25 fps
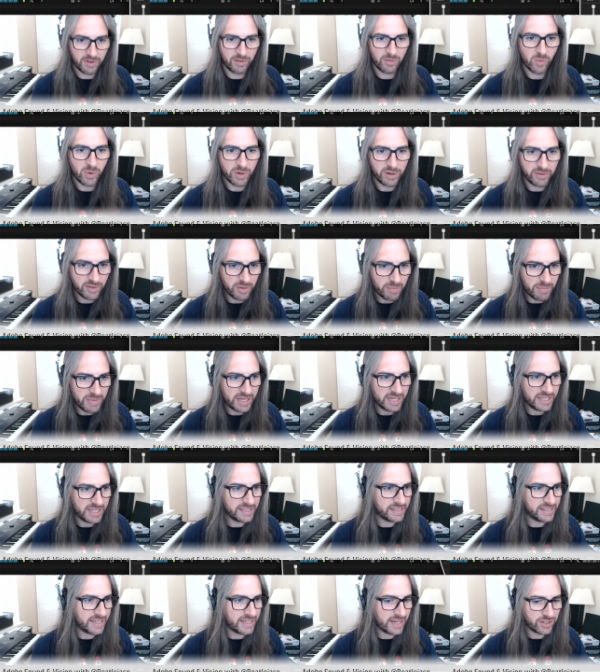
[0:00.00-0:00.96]
One of the
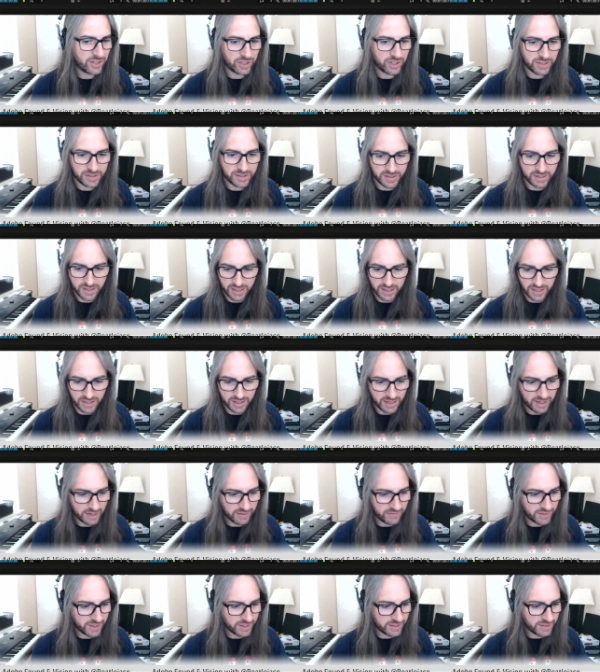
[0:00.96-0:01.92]
many sessions that he and
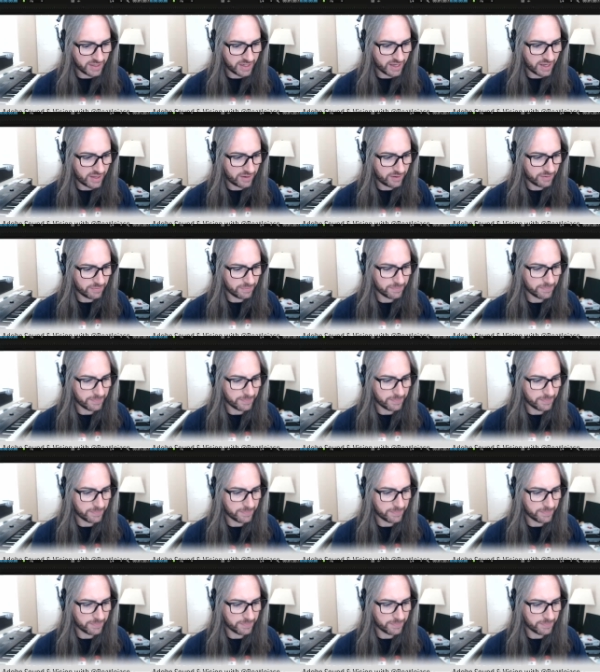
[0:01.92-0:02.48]
I have done together.